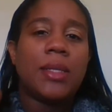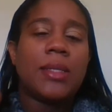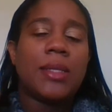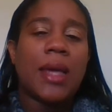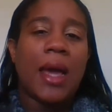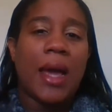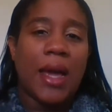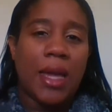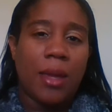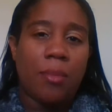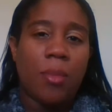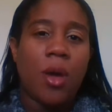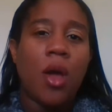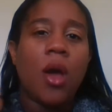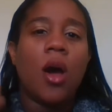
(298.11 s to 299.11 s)

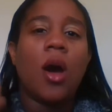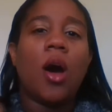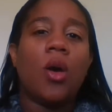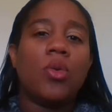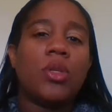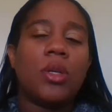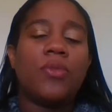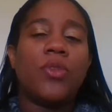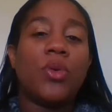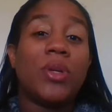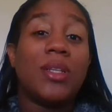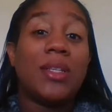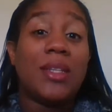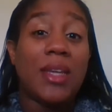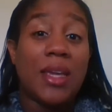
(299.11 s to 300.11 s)
time out of your
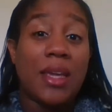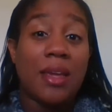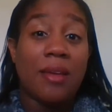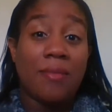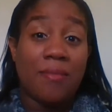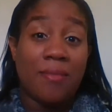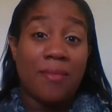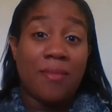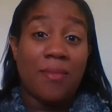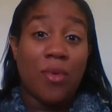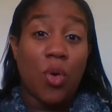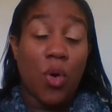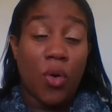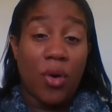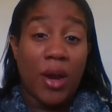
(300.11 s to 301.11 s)
day.
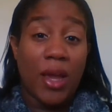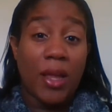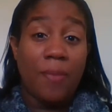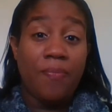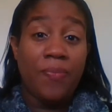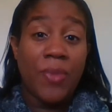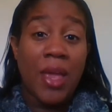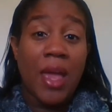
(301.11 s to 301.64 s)
All right?